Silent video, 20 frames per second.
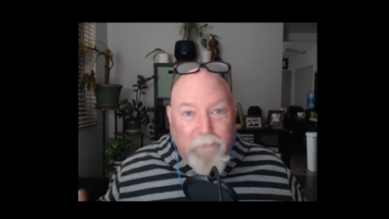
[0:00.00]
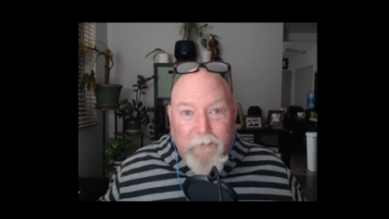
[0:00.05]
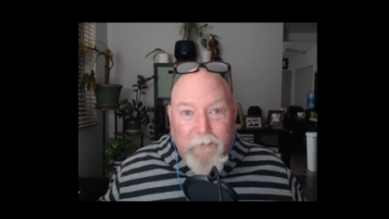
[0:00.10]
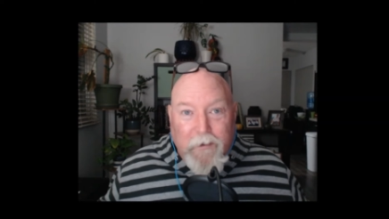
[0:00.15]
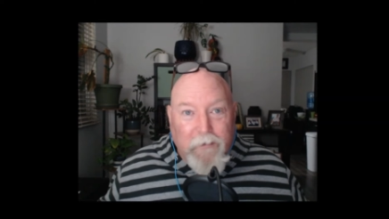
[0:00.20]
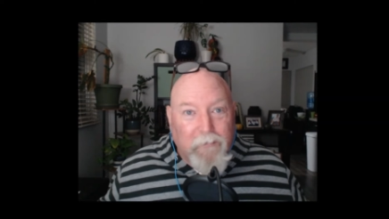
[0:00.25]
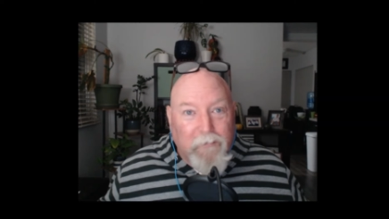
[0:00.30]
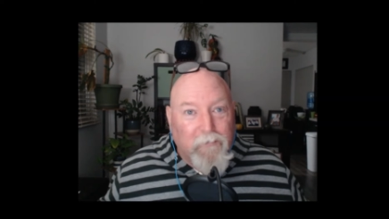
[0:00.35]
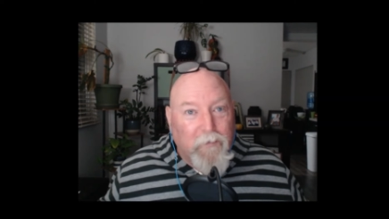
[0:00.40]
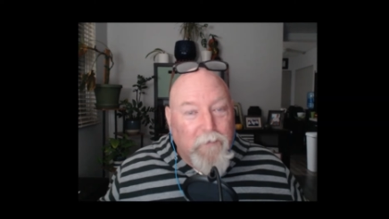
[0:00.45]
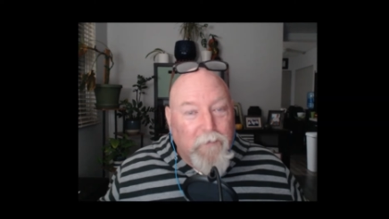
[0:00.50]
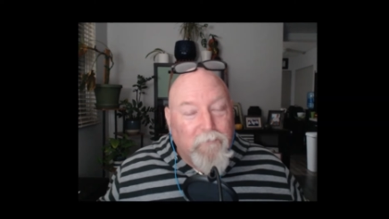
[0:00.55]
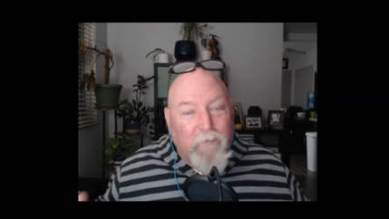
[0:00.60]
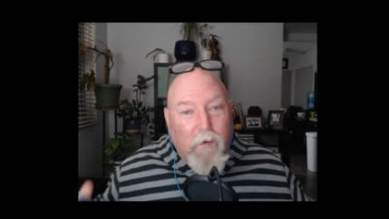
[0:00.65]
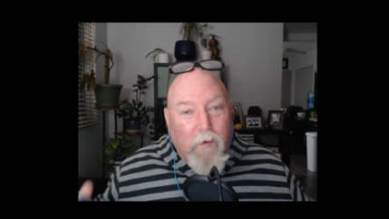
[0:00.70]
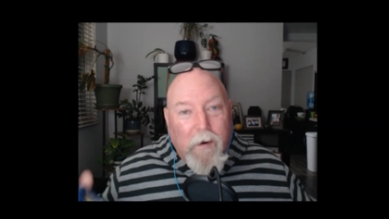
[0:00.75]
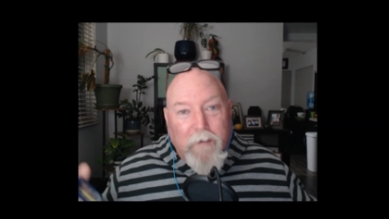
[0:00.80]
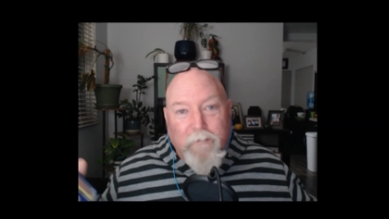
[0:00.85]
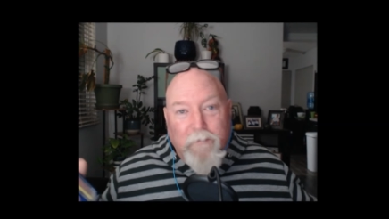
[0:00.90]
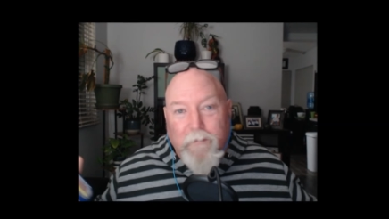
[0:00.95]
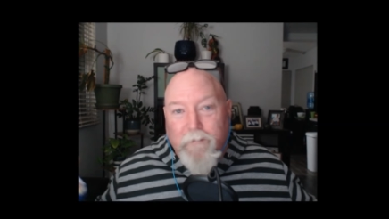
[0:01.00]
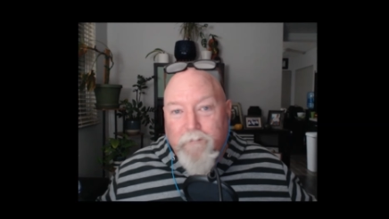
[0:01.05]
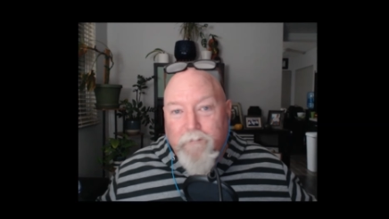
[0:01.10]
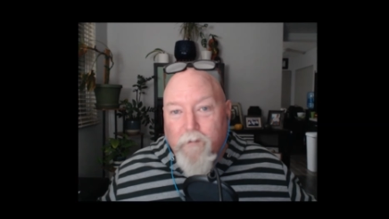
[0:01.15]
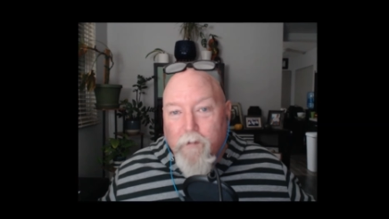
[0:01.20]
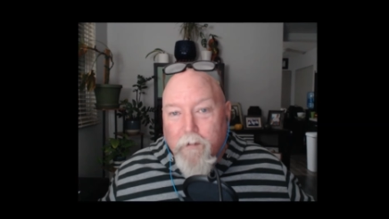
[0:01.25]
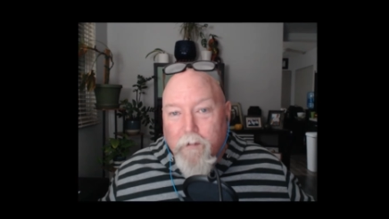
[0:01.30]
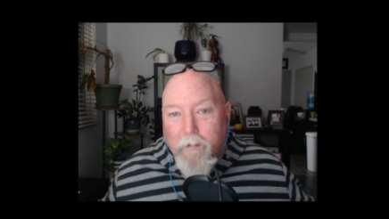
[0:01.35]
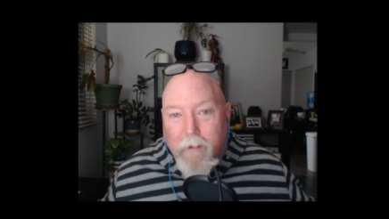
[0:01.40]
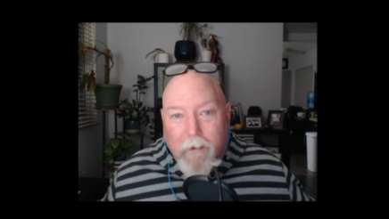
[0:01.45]
the videos we've watched
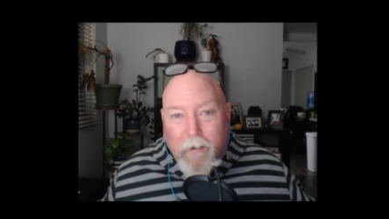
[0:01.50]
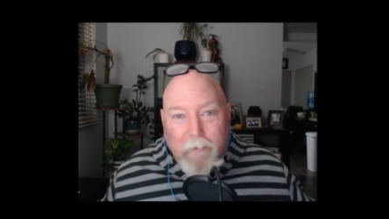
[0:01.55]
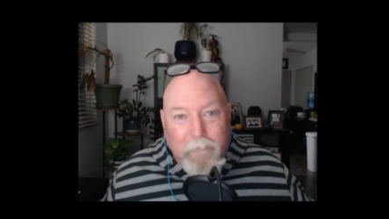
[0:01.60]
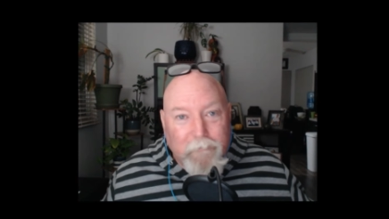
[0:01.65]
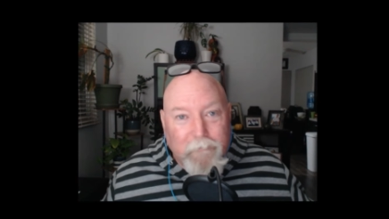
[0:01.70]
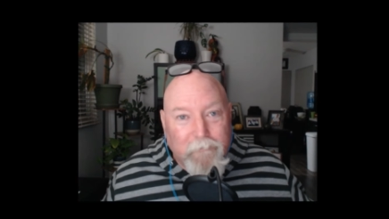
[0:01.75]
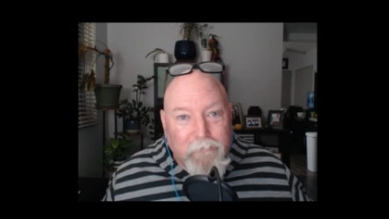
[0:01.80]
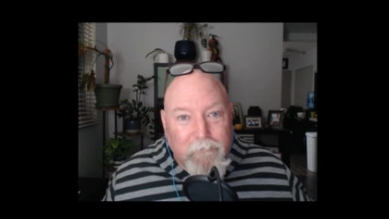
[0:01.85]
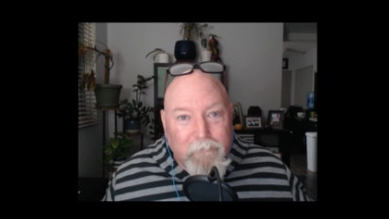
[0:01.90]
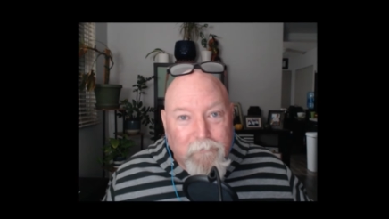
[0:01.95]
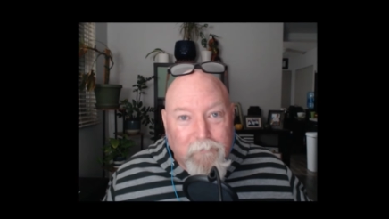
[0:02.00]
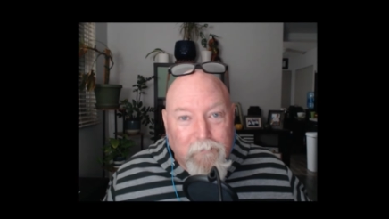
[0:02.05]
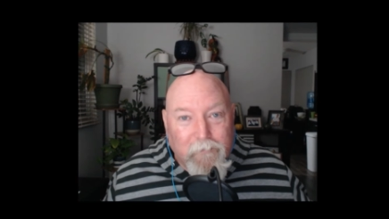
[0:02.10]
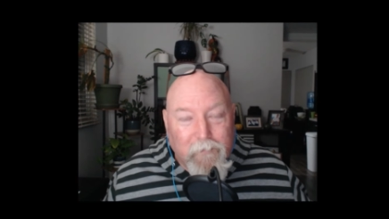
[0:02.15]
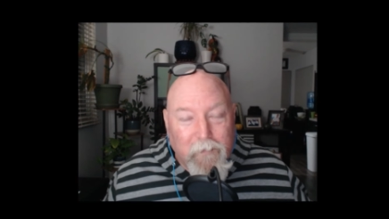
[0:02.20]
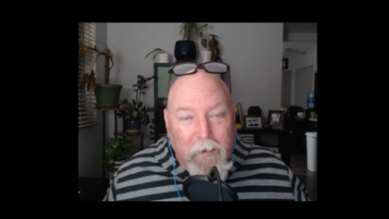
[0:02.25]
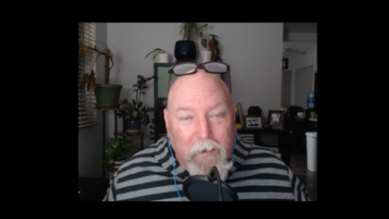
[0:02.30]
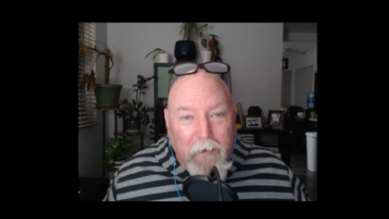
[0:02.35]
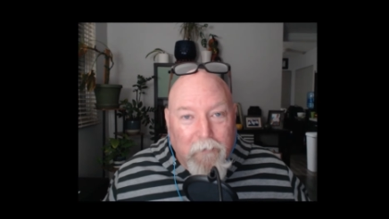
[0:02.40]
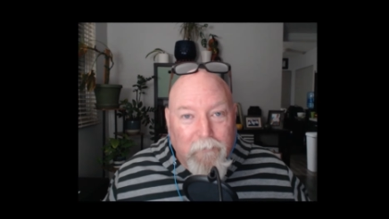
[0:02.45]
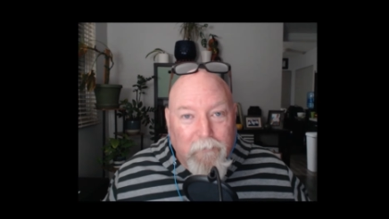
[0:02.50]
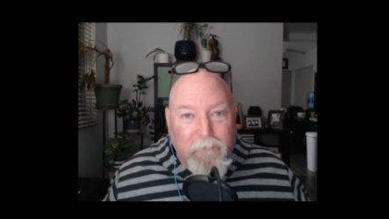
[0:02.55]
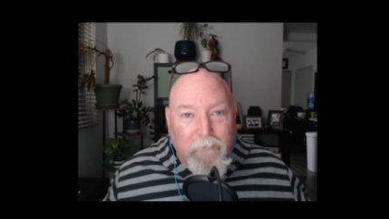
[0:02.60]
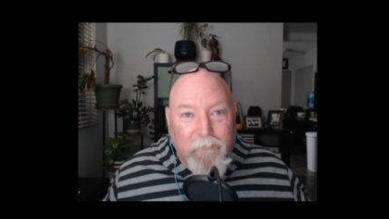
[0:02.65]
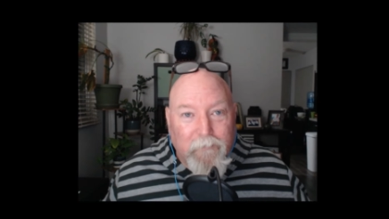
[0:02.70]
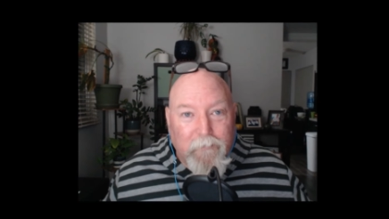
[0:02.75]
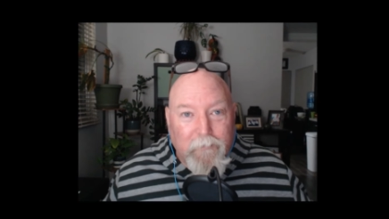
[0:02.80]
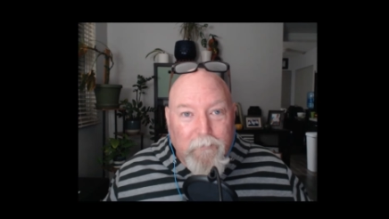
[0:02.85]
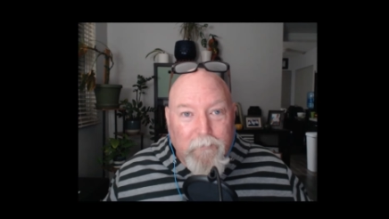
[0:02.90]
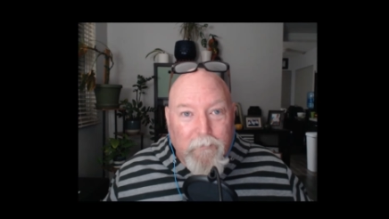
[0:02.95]
before
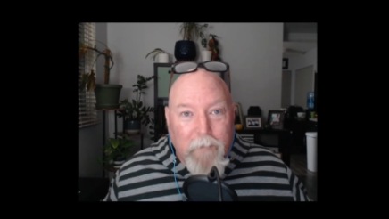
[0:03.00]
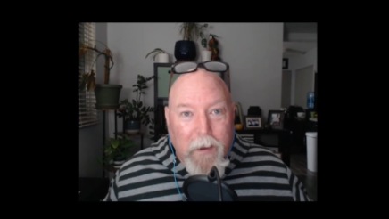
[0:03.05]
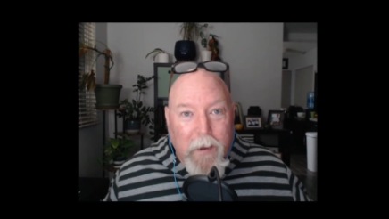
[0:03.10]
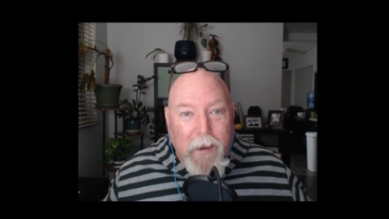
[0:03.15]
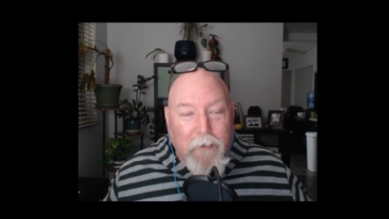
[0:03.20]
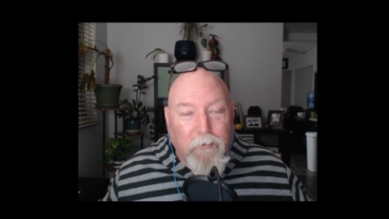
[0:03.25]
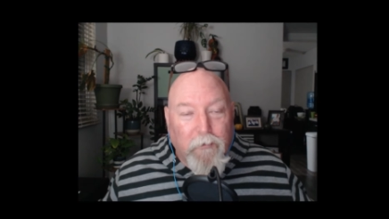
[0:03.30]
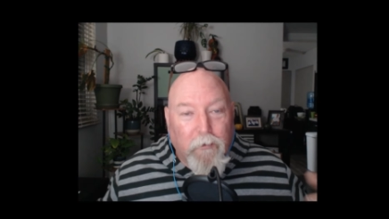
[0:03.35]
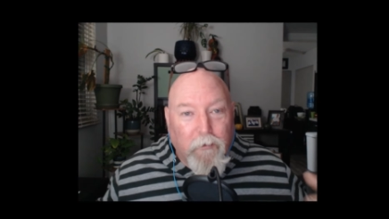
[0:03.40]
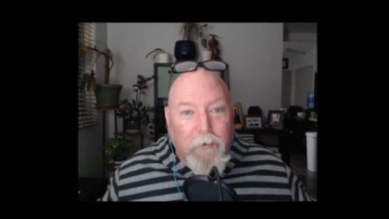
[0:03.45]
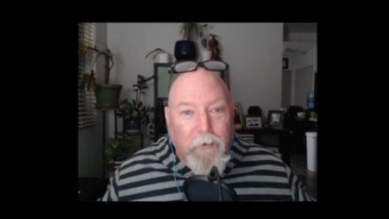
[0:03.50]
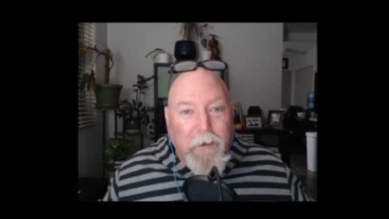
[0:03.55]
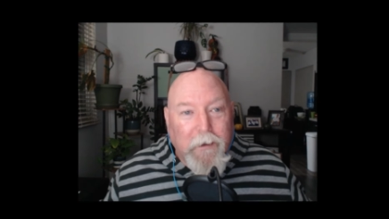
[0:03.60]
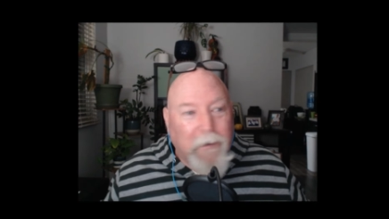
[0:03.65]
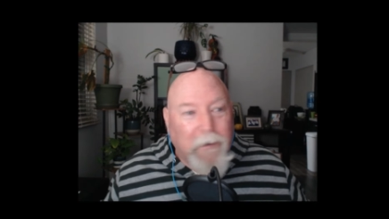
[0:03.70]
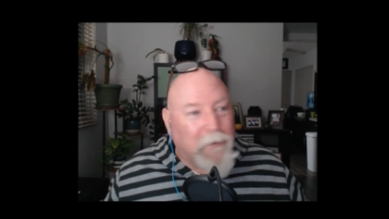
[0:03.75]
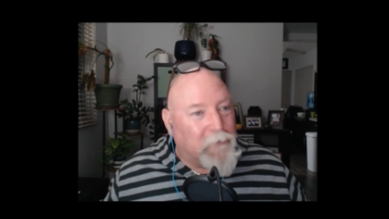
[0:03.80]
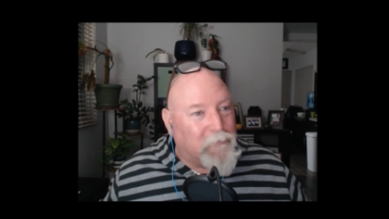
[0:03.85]
of men earning,